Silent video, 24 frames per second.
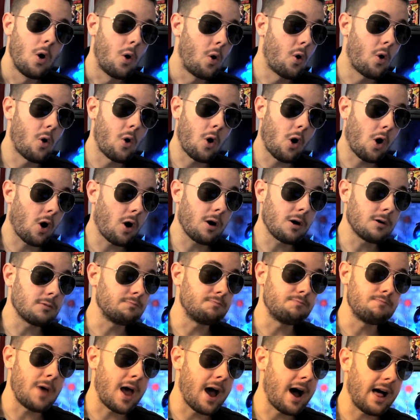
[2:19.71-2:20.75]

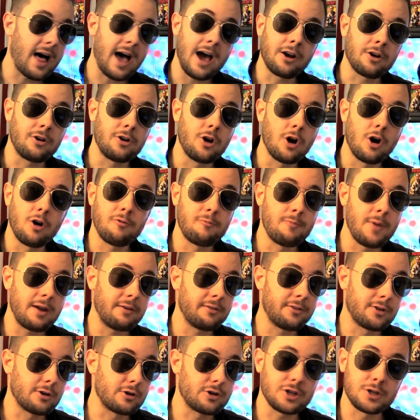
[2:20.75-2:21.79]
or hell, I don't know, maybe
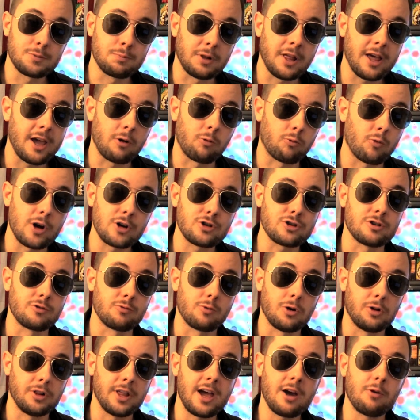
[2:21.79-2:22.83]
if they're just playing Russian
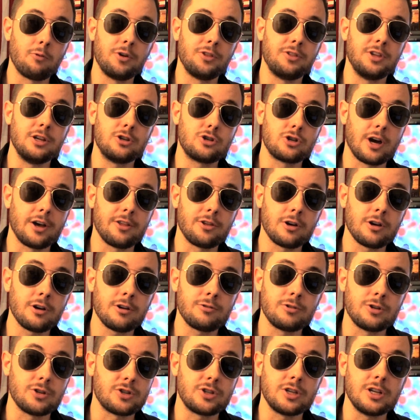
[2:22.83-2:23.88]
roulette with each
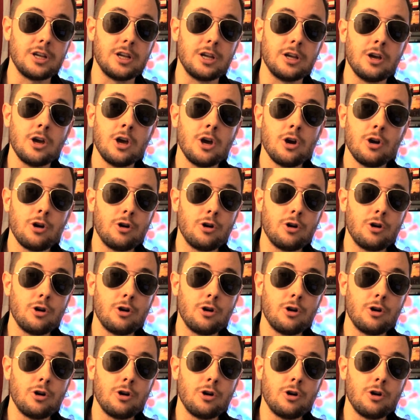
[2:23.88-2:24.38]
other to see